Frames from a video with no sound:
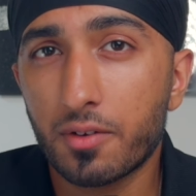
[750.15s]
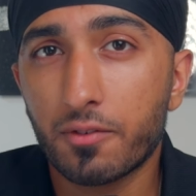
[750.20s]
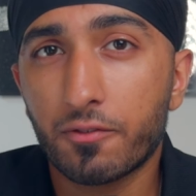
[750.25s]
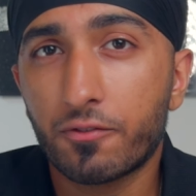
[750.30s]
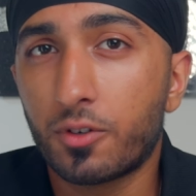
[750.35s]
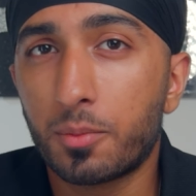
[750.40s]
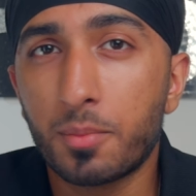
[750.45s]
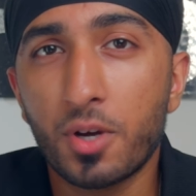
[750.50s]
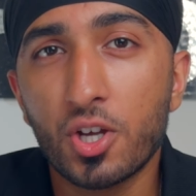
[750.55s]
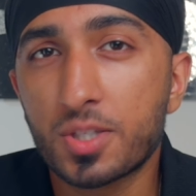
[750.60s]

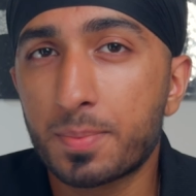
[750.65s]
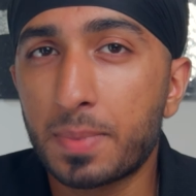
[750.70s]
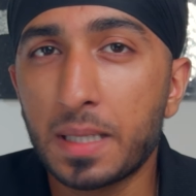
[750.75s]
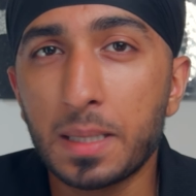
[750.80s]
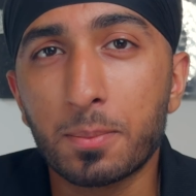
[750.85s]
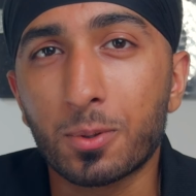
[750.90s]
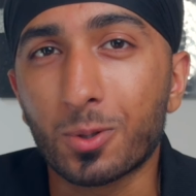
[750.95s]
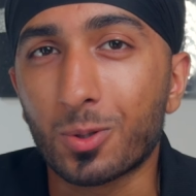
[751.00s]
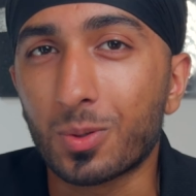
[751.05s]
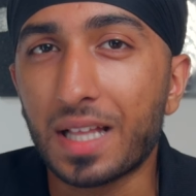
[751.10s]
for most
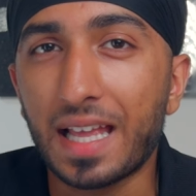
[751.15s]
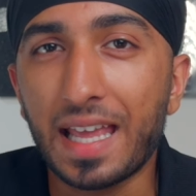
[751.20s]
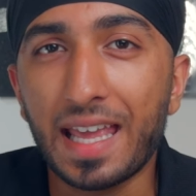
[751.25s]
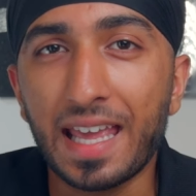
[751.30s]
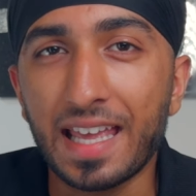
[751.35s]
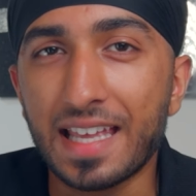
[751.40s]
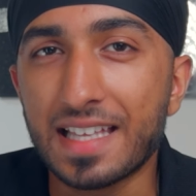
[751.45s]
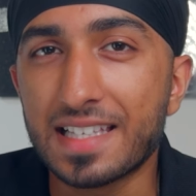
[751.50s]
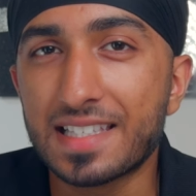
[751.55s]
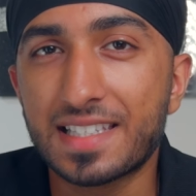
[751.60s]
people,
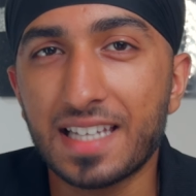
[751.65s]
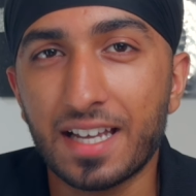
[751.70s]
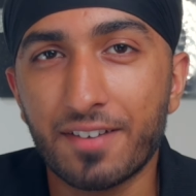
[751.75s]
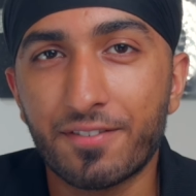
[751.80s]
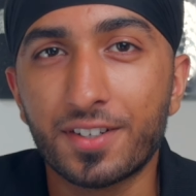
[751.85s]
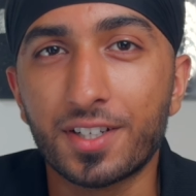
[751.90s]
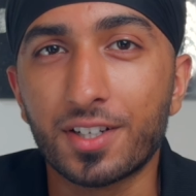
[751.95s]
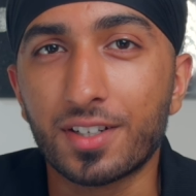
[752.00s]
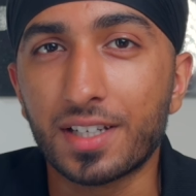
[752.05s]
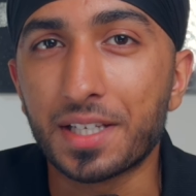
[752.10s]
it is
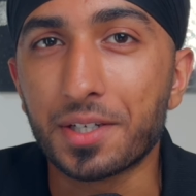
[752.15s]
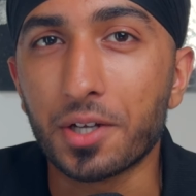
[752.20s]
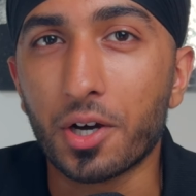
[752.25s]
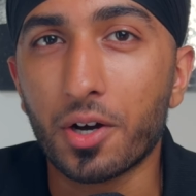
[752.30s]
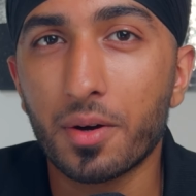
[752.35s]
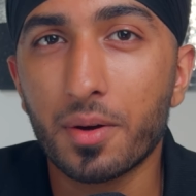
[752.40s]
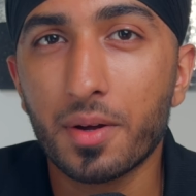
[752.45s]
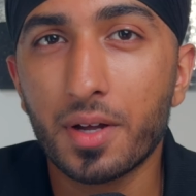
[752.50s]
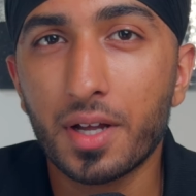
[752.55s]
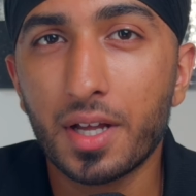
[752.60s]
definitely not,